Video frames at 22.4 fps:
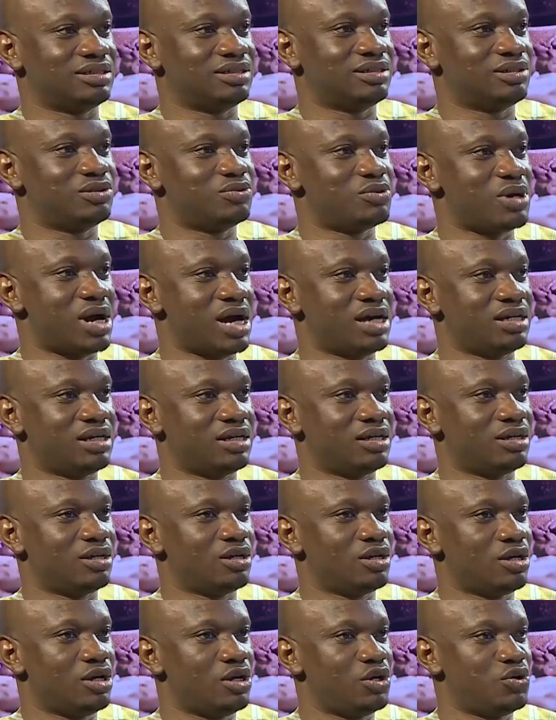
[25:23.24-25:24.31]
right?
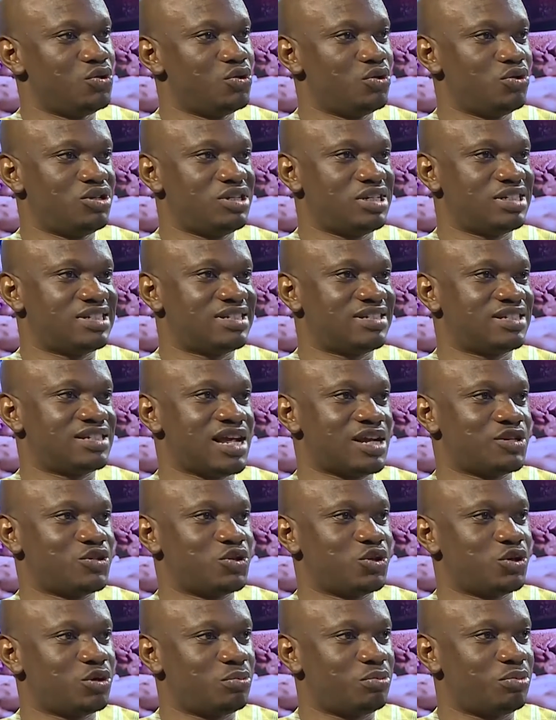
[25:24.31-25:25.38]
You know, the
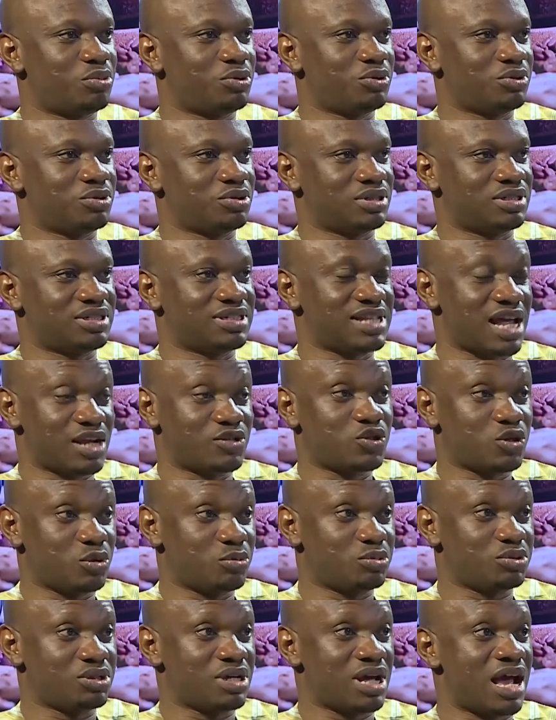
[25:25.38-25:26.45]

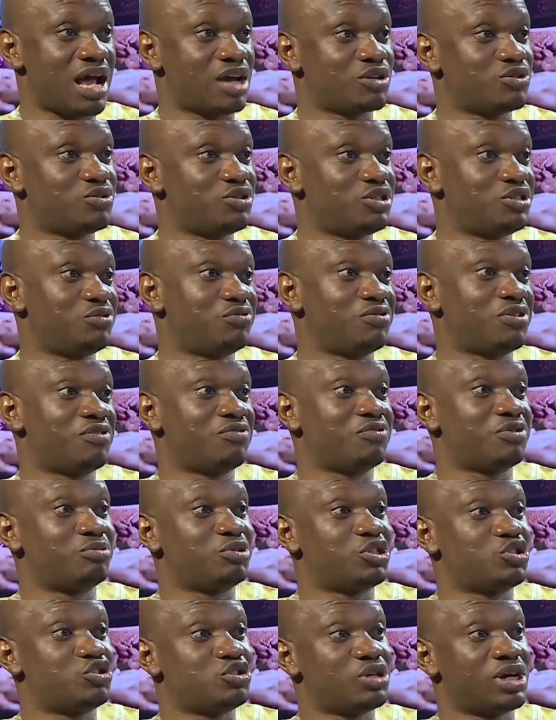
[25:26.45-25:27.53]
startups are actually different
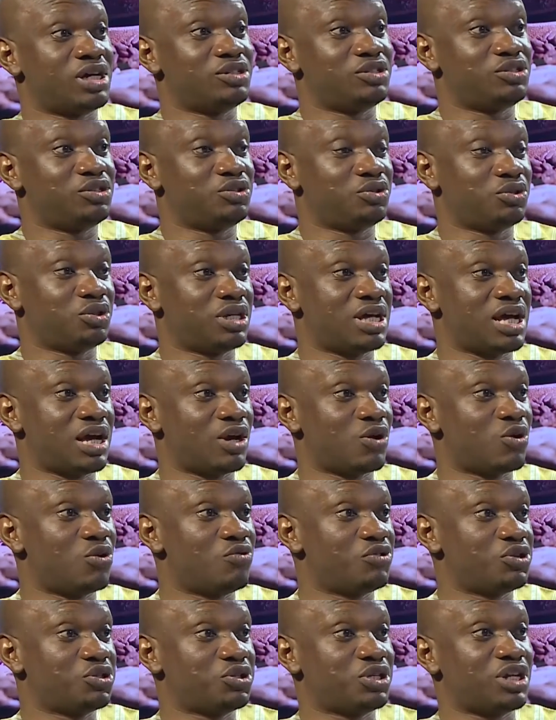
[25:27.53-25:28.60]
from the traditional and
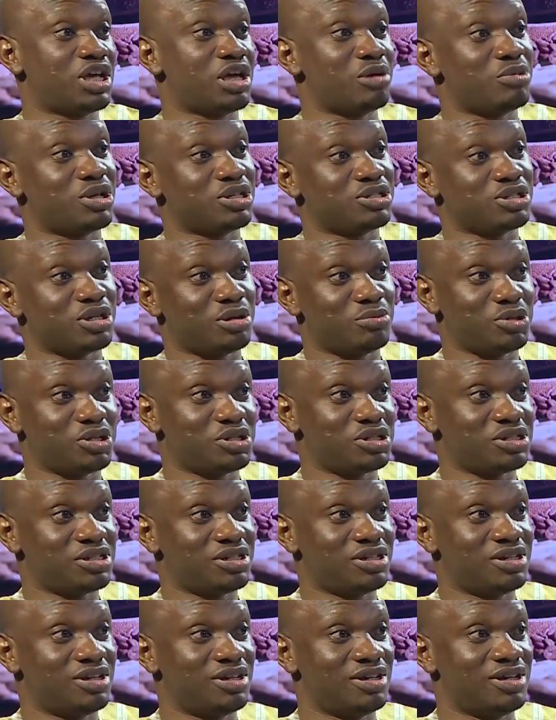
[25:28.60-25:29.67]
conventional MSMEs.
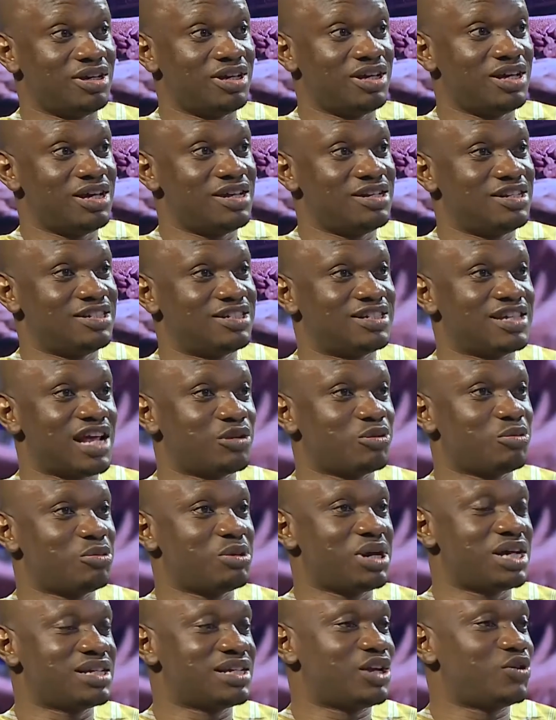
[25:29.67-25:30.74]
Okay. The
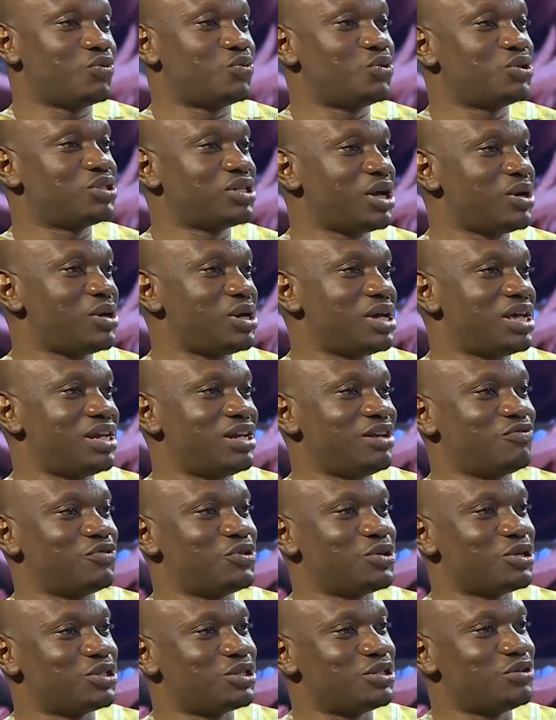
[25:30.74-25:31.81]
startup guys are the ones that you hear they've
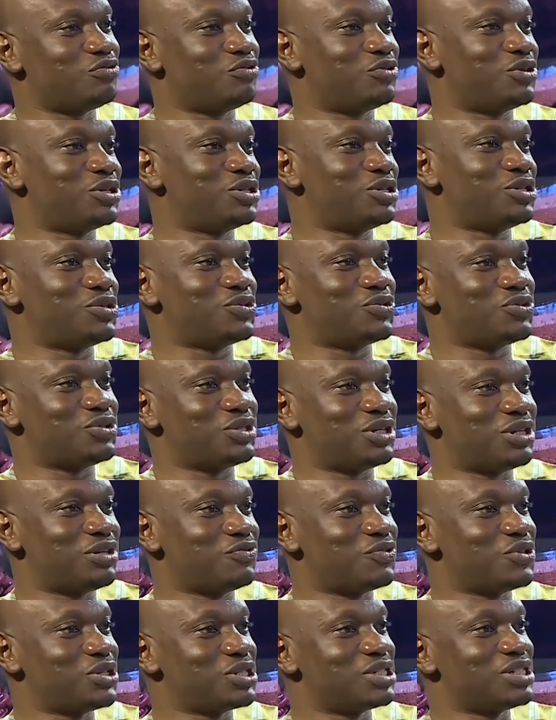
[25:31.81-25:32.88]
gotten funding today,
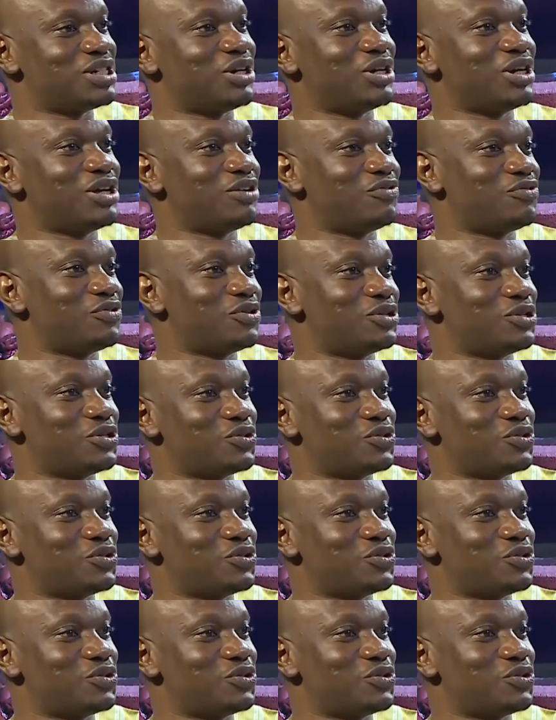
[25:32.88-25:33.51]
they've gotten another funding